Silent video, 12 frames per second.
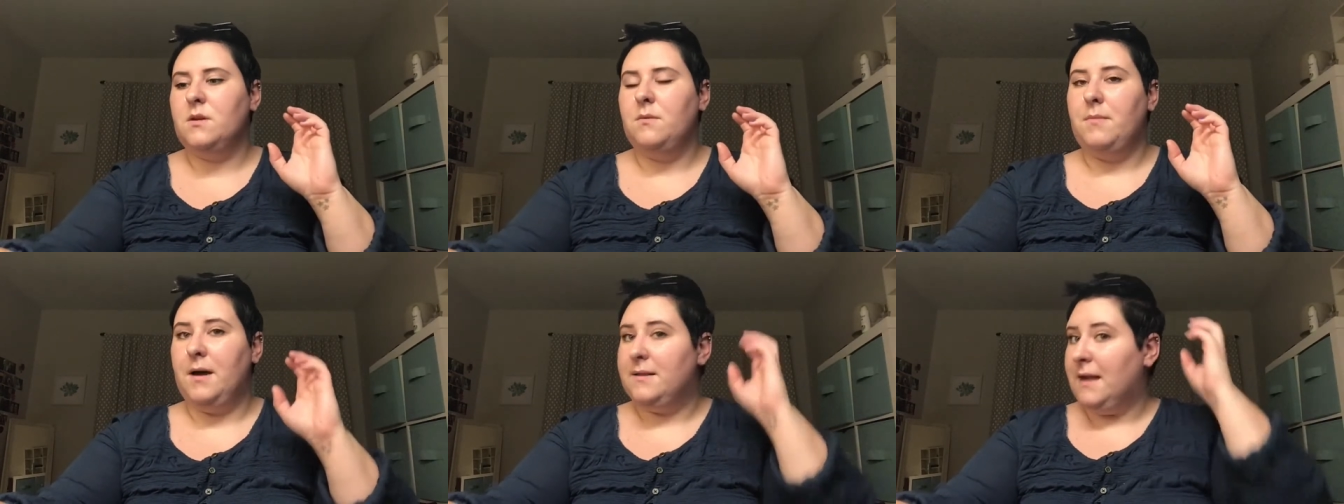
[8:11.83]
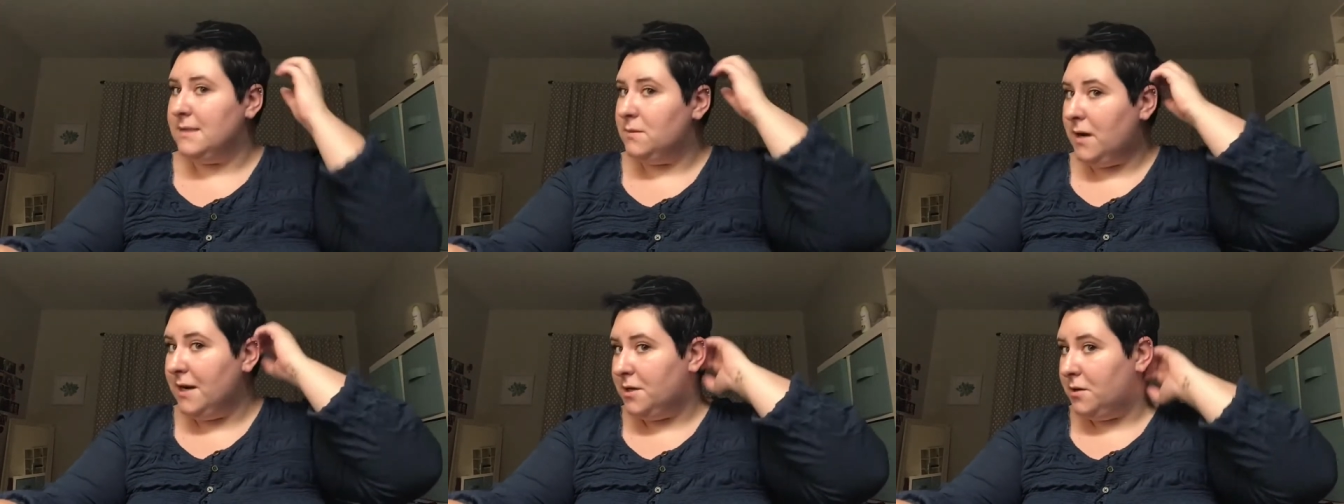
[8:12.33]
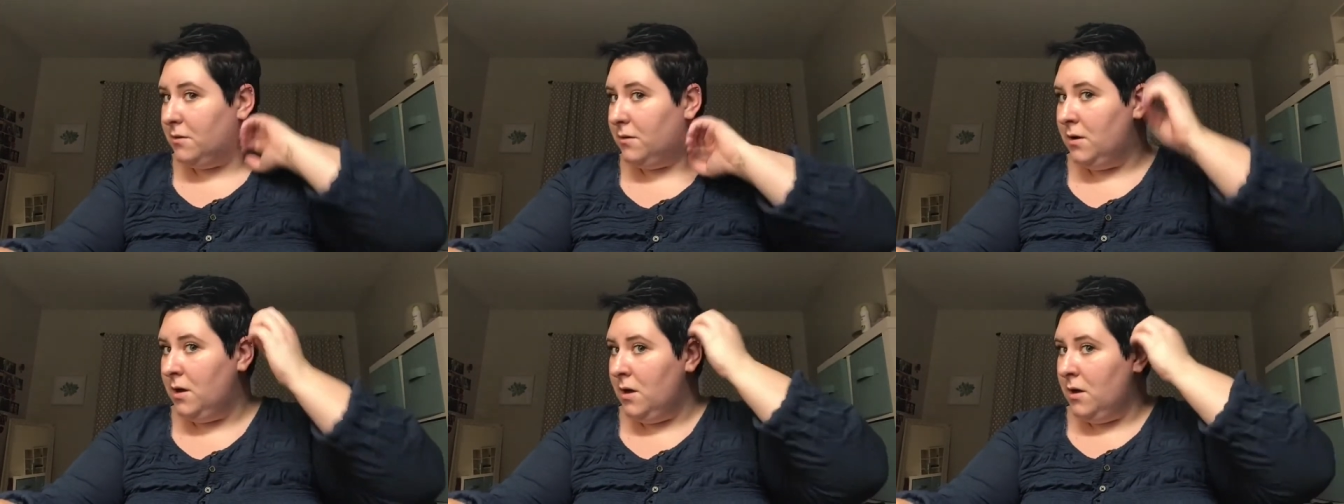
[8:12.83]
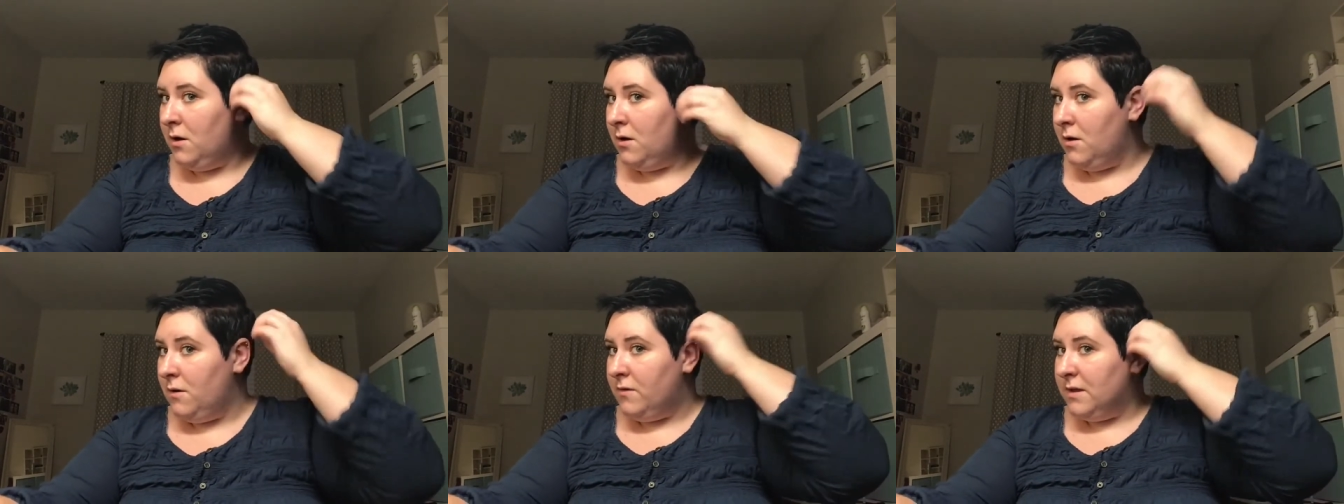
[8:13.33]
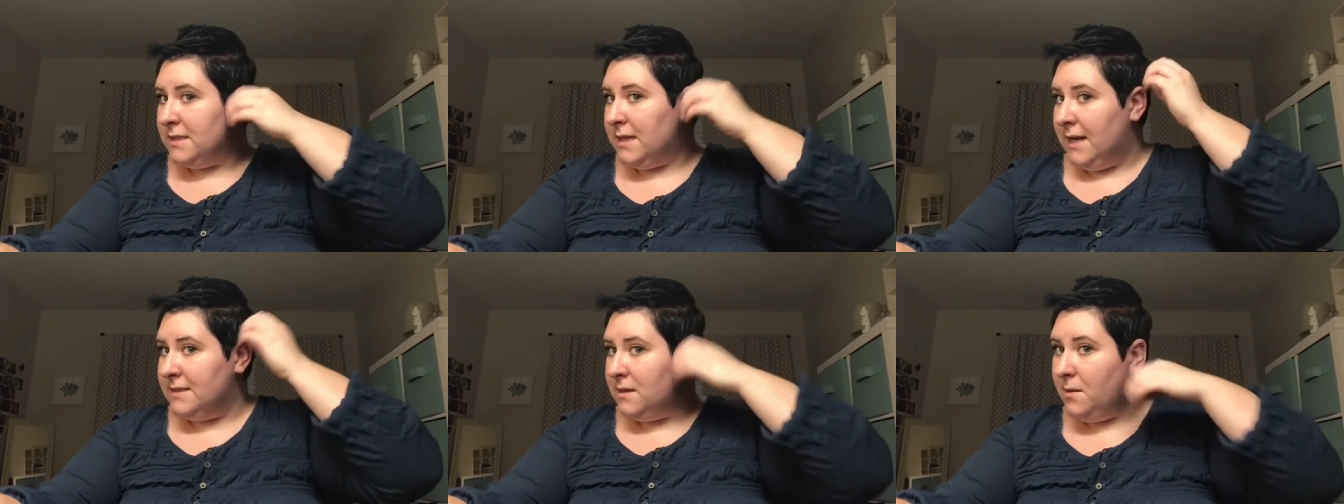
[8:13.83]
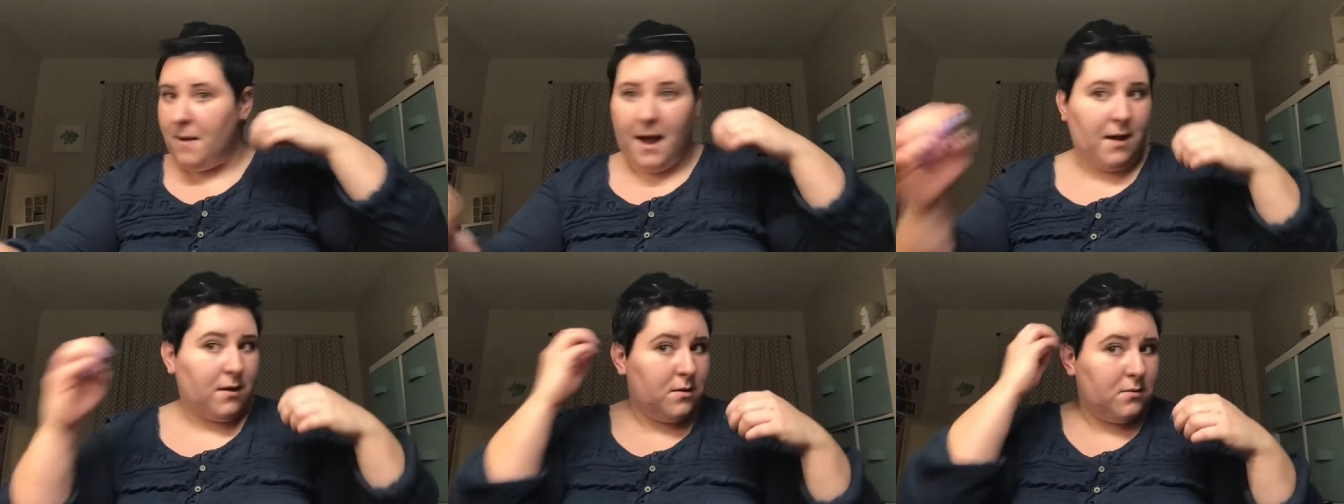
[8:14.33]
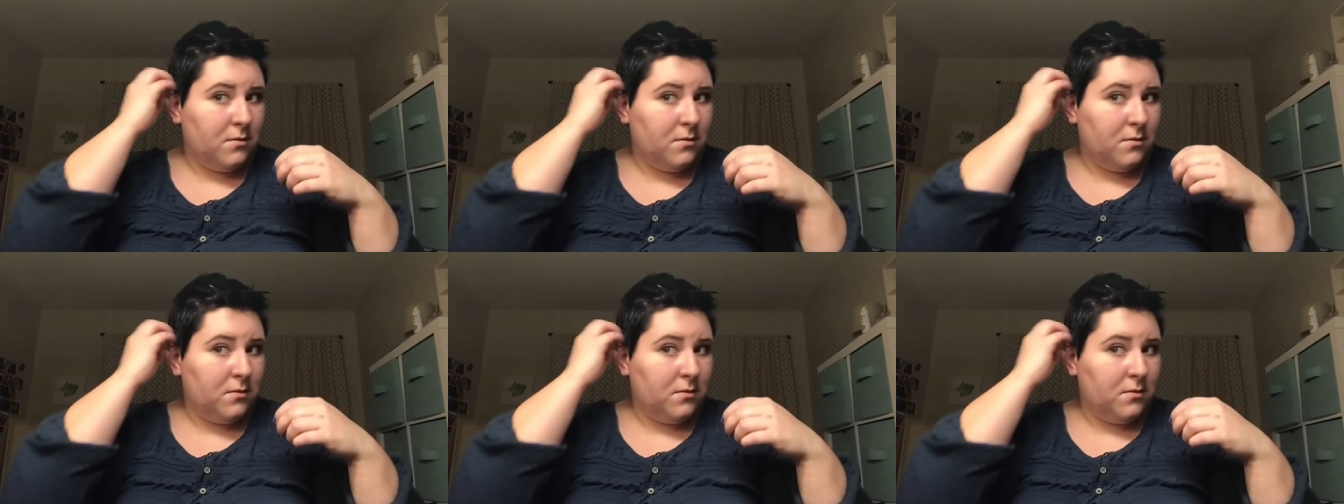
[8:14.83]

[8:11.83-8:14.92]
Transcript: But that's what I do with the sides and the back.